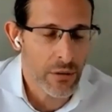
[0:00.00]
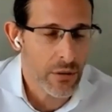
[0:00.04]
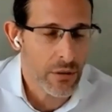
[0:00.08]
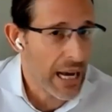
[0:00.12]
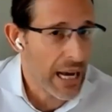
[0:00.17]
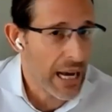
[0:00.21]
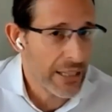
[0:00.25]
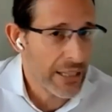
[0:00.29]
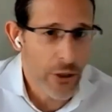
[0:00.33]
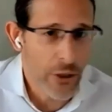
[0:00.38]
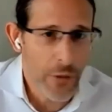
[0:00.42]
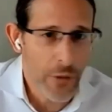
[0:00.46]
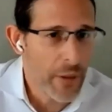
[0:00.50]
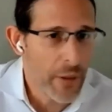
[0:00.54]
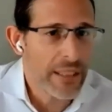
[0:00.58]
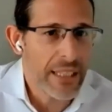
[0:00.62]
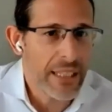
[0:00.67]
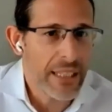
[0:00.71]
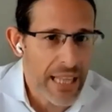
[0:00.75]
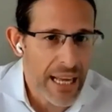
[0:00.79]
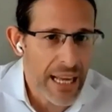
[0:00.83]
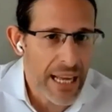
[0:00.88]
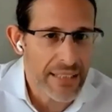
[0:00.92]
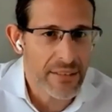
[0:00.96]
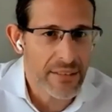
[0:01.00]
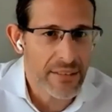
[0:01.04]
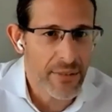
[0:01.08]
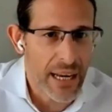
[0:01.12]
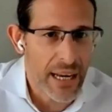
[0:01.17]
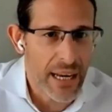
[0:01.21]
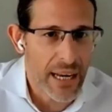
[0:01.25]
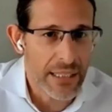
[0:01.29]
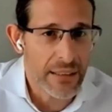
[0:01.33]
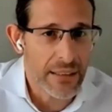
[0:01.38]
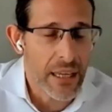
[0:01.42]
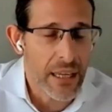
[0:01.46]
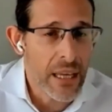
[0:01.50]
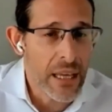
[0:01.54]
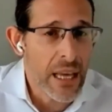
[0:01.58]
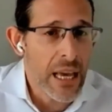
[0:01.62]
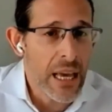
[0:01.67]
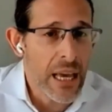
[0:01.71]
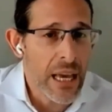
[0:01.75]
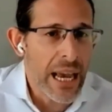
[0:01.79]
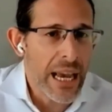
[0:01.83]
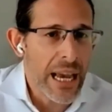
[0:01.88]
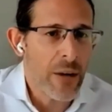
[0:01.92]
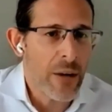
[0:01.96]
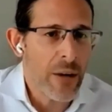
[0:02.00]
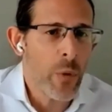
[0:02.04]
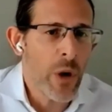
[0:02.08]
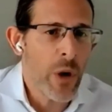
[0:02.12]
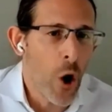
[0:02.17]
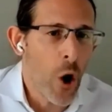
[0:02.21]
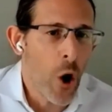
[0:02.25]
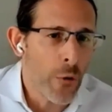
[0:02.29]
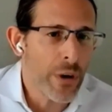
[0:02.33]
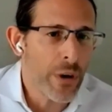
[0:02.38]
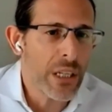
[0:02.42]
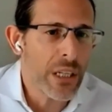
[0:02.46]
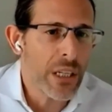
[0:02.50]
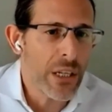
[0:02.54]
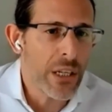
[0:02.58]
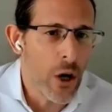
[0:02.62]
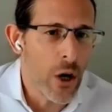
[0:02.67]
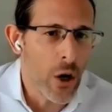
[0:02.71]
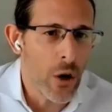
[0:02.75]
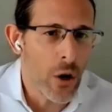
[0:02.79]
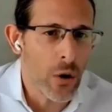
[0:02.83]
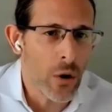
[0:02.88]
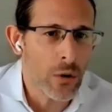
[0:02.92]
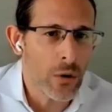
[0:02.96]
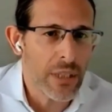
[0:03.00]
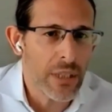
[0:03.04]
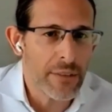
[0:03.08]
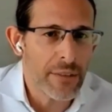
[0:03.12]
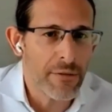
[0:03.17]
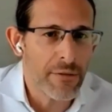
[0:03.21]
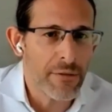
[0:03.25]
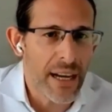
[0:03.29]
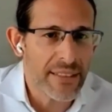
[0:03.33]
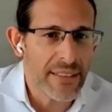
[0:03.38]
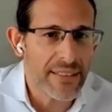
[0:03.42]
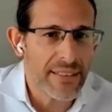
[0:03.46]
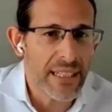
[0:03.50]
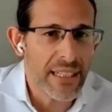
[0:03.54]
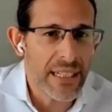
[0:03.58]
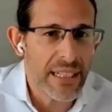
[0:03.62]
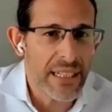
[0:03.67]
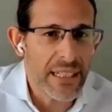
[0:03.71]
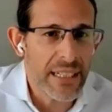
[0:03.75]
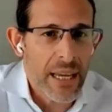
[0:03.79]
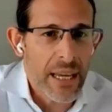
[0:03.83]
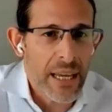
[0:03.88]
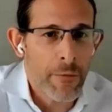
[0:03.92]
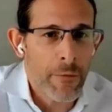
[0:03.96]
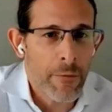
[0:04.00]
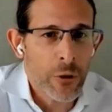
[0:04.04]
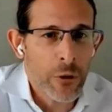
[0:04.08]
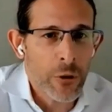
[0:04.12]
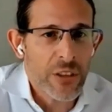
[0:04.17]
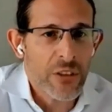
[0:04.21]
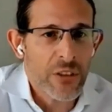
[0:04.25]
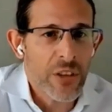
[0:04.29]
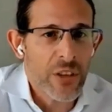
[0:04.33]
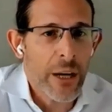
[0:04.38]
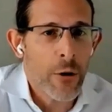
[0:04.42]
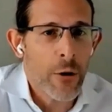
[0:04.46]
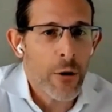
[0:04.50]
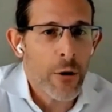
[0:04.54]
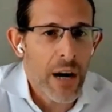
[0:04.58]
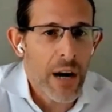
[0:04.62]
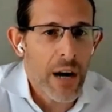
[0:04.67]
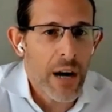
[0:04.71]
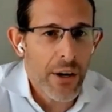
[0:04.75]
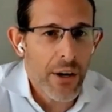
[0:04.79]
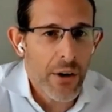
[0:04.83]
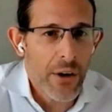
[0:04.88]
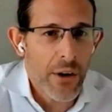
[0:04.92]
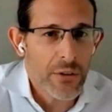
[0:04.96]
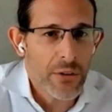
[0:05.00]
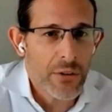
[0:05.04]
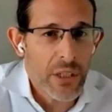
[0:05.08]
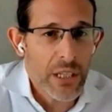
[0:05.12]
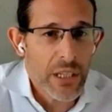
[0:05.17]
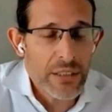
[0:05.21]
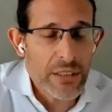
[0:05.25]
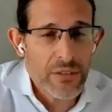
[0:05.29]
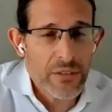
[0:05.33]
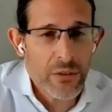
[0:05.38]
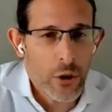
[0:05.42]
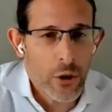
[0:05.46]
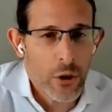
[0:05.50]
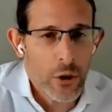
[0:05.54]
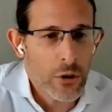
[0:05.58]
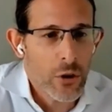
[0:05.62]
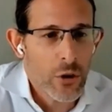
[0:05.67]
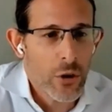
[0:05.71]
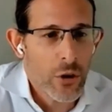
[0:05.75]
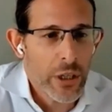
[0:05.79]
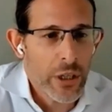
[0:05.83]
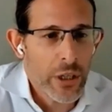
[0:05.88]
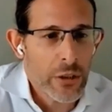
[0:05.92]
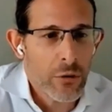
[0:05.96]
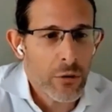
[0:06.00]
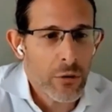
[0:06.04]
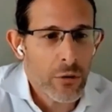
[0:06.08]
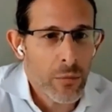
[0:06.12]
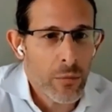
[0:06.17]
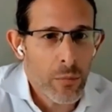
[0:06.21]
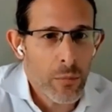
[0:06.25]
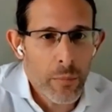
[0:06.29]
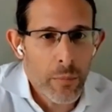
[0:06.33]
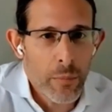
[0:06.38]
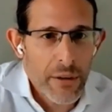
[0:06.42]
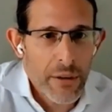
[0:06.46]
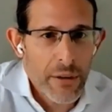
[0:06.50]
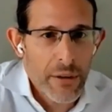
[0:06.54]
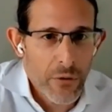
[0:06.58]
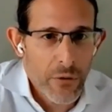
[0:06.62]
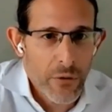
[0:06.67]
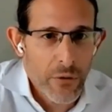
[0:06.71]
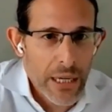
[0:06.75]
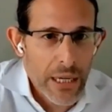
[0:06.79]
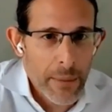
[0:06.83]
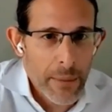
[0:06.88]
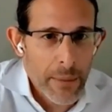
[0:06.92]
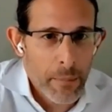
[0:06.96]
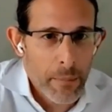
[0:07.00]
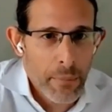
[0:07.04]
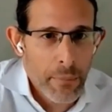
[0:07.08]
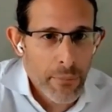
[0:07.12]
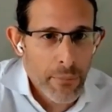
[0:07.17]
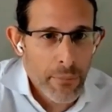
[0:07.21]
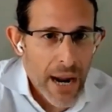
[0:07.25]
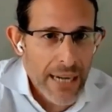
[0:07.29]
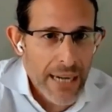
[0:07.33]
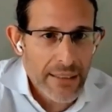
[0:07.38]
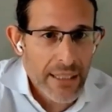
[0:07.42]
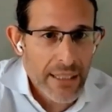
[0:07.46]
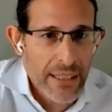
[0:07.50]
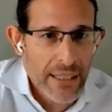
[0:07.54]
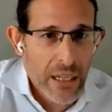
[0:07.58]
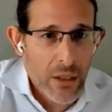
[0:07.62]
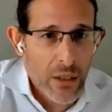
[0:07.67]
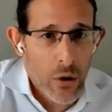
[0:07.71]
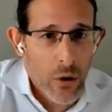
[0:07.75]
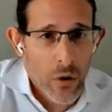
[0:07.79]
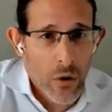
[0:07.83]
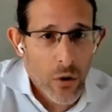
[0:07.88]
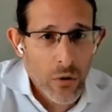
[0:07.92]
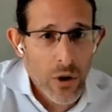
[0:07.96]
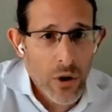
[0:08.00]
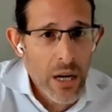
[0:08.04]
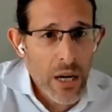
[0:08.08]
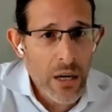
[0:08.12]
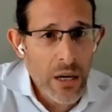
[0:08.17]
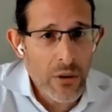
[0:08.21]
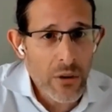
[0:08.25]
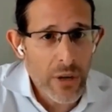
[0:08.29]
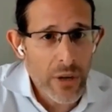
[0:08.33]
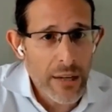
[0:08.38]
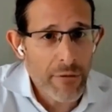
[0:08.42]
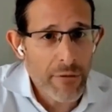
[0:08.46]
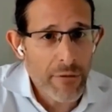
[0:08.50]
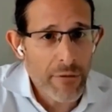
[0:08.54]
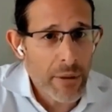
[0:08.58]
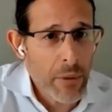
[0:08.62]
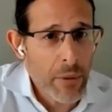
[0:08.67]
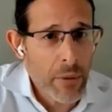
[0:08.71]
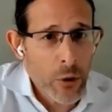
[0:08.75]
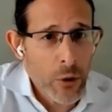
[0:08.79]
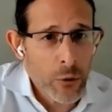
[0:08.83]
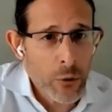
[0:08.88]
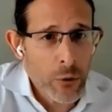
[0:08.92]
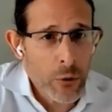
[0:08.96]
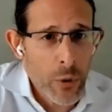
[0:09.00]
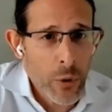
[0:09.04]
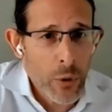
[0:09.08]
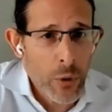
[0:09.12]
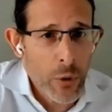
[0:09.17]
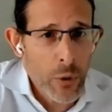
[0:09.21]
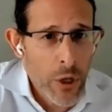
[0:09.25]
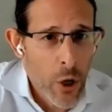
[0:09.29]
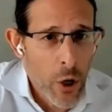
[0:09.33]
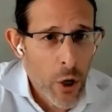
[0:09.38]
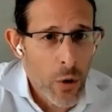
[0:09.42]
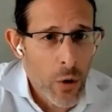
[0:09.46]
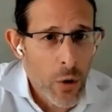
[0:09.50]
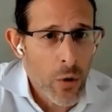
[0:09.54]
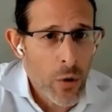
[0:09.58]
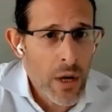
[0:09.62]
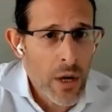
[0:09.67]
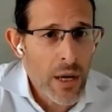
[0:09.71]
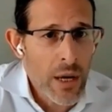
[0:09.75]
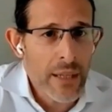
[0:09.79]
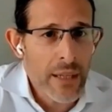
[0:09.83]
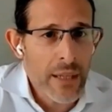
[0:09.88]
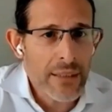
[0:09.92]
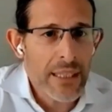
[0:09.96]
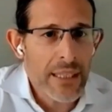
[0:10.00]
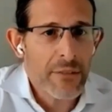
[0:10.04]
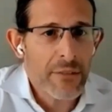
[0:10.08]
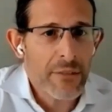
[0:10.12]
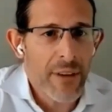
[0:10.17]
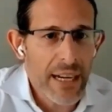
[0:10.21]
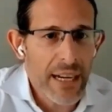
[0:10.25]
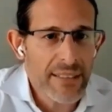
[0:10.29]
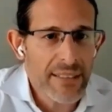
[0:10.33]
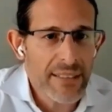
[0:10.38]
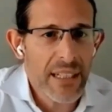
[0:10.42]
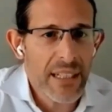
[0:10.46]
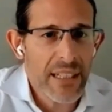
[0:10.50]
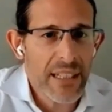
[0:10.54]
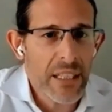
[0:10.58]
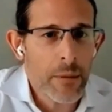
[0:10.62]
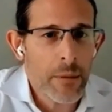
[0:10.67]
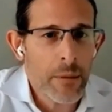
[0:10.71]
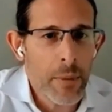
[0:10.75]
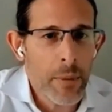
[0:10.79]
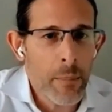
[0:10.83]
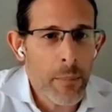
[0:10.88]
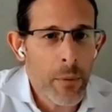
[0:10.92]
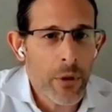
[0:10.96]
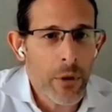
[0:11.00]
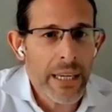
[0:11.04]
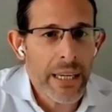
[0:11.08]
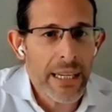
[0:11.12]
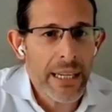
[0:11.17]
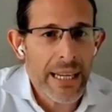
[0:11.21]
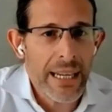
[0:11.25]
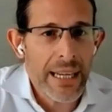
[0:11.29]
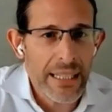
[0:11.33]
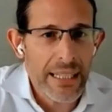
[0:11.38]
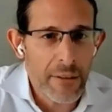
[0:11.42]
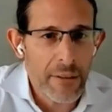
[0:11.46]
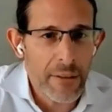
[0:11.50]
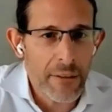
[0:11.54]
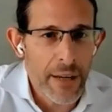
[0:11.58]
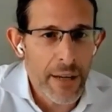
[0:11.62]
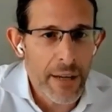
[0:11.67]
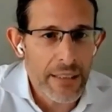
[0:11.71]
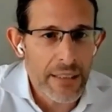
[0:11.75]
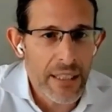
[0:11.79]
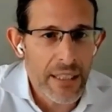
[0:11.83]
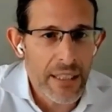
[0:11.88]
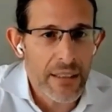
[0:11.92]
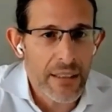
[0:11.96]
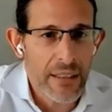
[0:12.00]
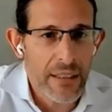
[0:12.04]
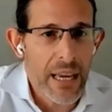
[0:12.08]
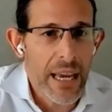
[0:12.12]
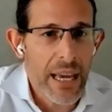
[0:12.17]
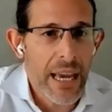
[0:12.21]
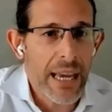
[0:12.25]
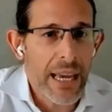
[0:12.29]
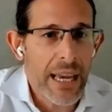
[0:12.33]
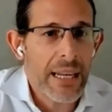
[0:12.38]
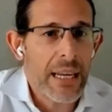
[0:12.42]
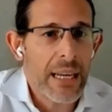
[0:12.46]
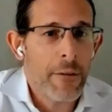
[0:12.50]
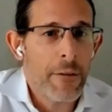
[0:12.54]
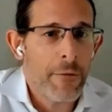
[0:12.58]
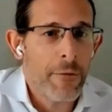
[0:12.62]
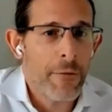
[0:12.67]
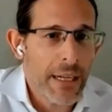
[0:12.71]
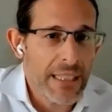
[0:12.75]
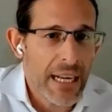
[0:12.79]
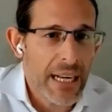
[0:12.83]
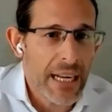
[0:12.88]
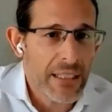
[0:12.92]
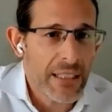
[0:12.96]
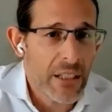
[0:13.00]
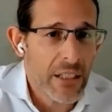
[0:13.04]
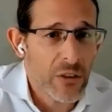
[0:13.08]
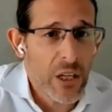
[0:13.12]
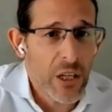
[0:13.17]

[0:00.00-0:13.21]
I don't think that that's valid. And we already know that vaccinating them for the sake of others is not going to be really practical or relevant, because we know that vaccinated people can get infected and infect others.